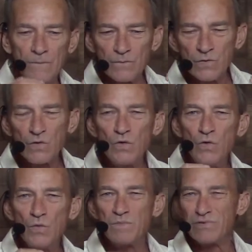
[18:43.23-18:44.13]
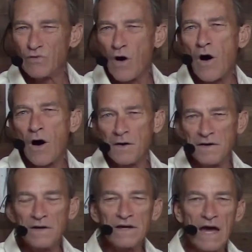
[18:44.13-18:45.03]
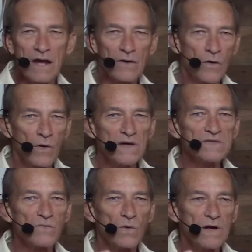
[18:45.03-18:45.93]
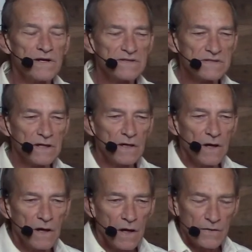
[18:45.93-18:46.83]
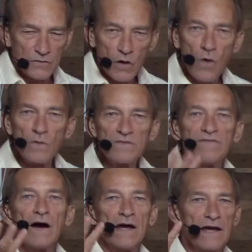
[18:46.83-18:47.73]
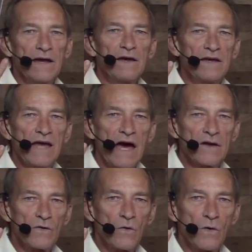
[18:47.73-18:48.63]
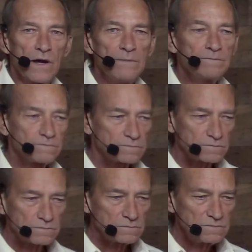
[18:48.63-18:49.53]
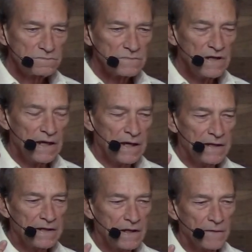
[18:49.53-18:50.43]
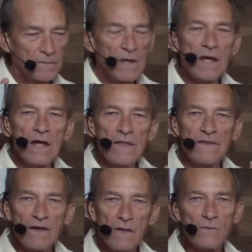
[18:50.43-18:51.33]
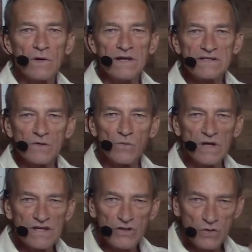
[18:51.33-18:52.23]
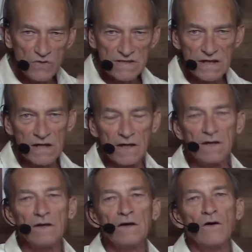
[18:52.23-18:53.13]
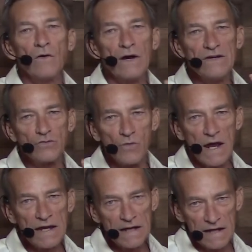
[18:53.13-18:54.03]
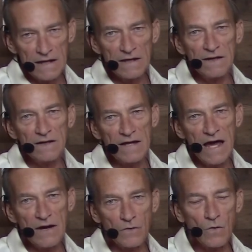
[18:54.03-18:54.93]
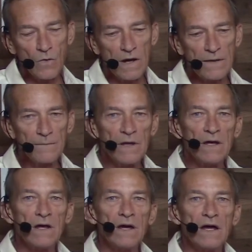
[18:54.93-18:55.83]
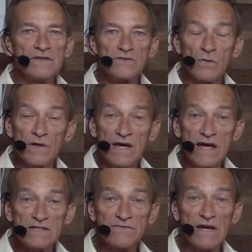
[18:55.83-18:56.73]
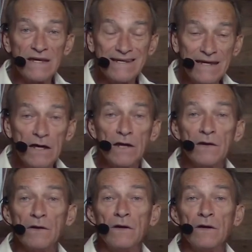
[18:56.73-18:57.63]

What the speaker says: two broad categories. One is a tonifying category, and the other one is a reducing or a draining category. And so in the case of a yin